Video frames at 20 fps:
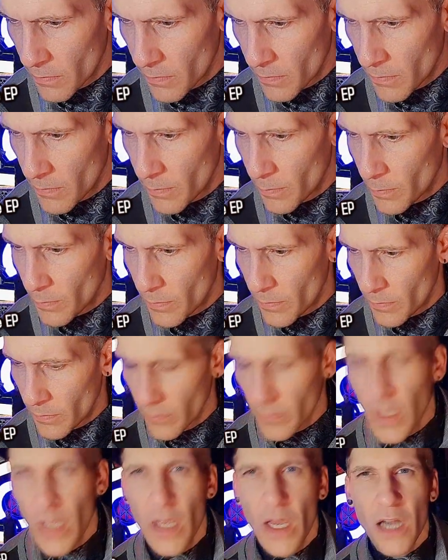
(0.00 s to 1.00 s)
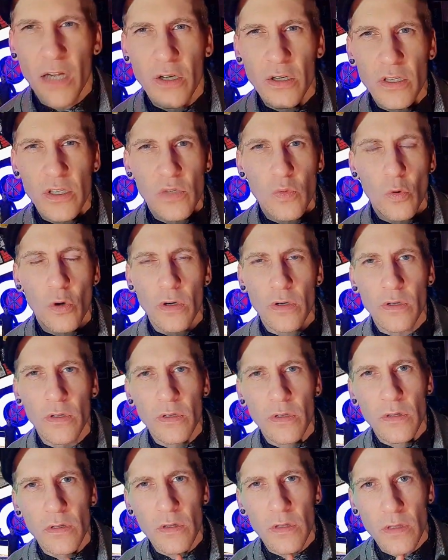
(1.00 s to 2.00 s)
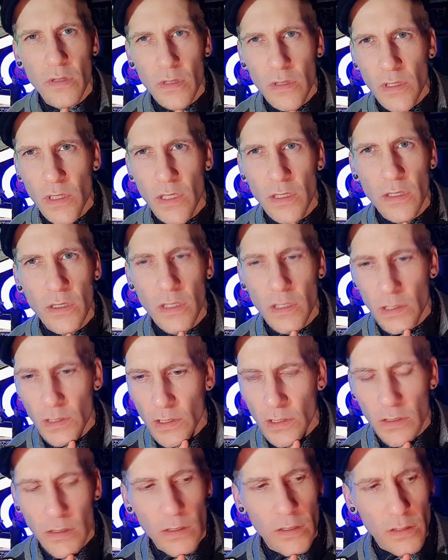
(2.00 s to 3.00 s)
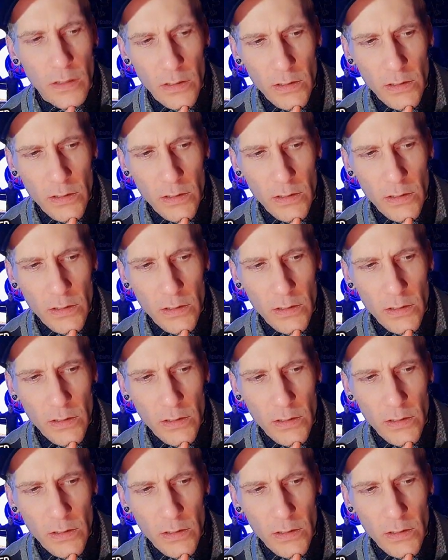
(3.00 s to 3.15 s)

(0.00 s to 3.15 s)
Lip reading: I could have sworn the